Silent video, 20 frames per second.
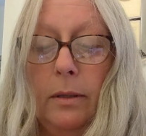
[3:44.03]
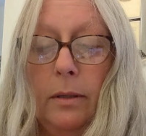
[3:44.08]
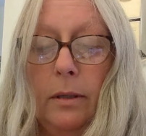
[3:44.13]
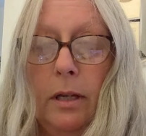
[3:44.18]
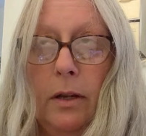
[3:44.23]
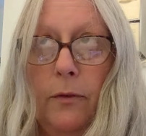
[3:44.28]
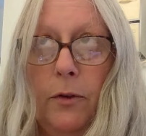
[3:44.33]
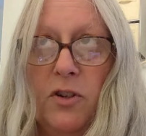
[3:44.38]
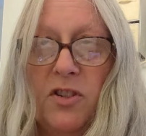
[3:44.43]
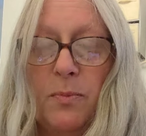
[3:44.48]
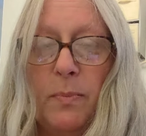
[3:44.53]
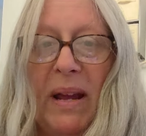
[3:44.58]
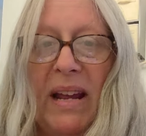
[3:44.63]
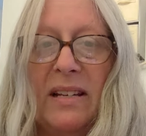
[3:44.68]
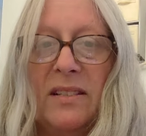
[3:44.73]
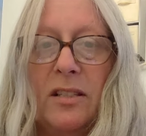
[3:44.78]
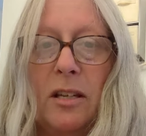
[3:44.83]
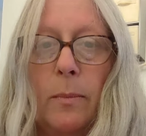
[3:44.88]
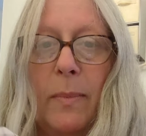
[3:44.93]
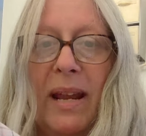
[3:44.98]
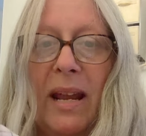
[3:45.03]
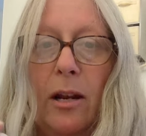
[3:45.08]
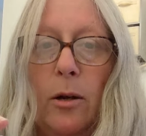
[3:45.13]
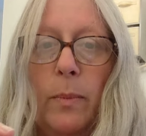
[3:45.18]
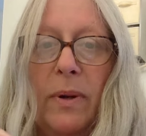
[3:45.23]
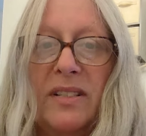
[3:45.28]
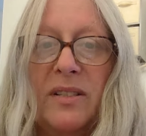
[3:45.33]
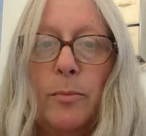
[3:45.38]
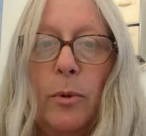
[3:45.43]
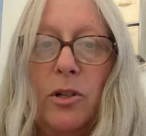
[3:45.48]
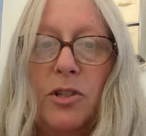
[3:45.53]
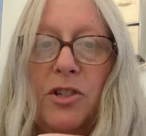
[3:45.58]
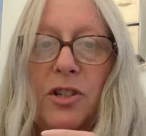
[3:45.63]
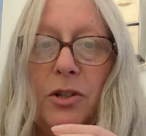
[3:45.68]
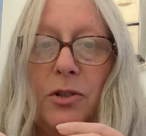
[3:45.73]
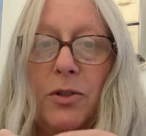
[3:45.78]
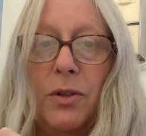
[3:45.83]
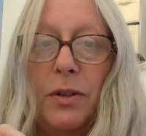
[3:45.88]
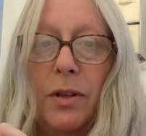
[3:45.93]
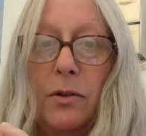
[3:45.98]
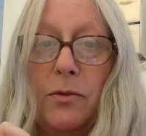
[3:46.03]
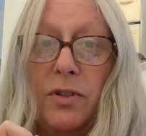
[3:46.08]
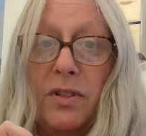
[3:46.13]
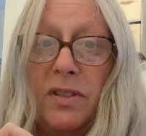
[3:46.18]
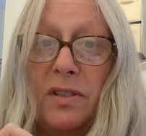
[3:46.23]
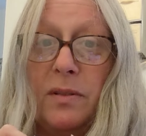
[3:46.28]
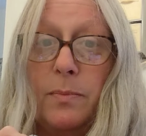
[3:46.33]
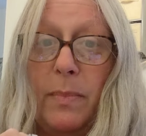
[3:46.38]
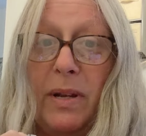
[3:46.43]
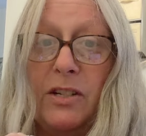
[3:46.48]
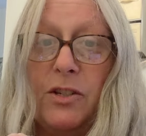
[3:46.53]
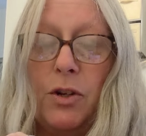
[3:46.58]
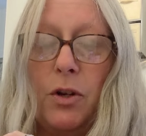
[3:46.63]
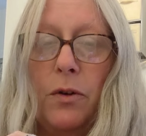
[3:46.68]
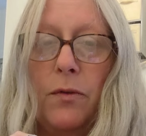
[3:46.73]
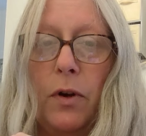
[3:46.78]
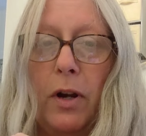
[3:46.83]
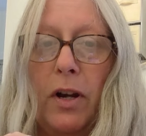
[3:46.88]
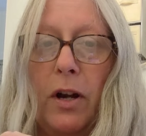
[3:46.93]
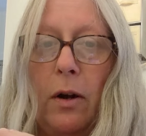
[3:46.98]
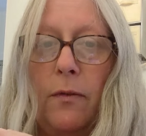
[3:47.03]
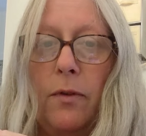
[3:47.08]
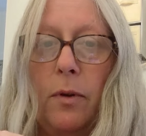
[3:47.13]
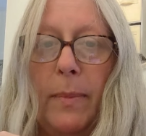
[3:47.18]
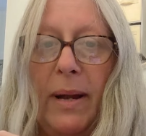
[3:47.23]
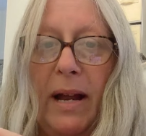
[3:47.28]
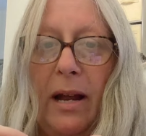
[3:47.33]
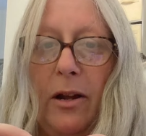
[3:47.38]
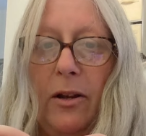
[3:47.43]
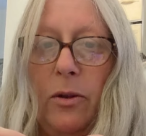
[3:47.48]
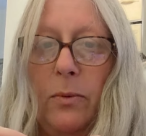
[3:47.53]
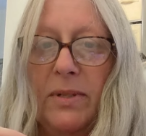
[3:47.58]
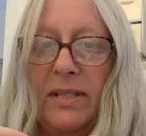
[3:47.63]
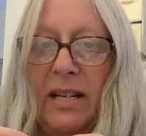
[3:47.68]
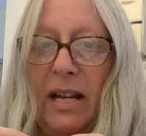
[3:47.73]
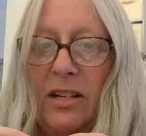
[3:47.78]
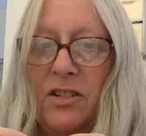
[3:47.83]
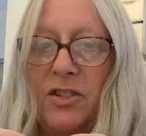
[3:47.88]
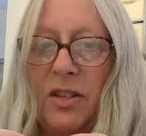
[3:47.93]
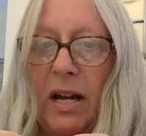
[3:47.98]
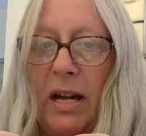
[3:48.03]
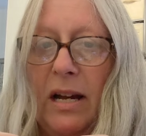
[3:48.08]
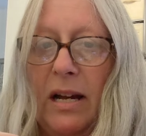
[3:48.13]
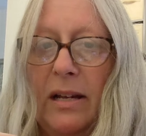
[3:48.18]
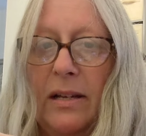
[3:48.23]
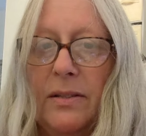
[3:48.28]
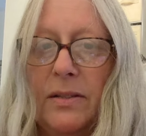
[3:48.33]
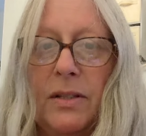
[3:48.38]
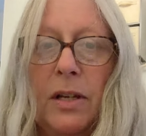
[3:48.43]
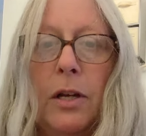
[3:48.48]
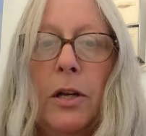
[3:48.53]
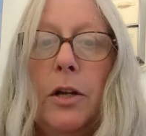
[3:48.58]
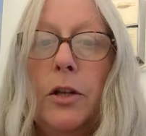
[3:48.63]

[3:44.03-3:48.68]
If your Spang's going to be handled by small children, though, just make sure you're very careful about how you attach the eyes.